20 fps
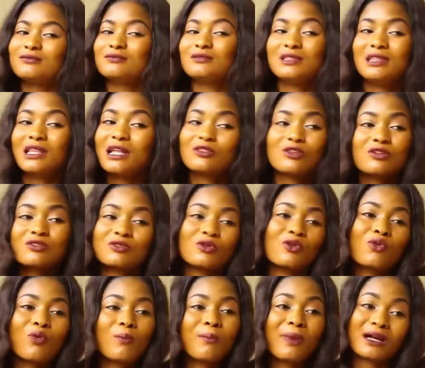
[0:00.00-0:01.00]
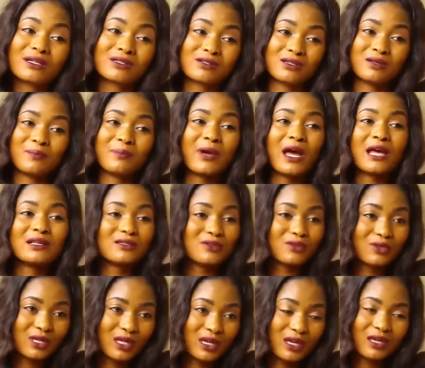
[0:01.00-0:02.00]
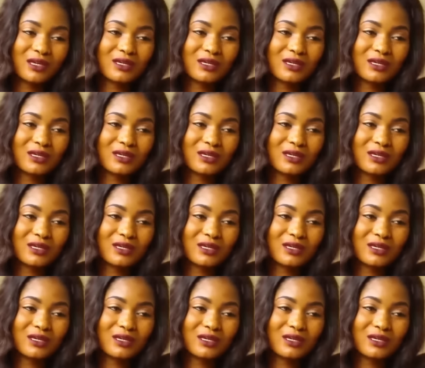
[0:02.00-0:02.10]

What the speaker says: Let us not go back to the past, okay?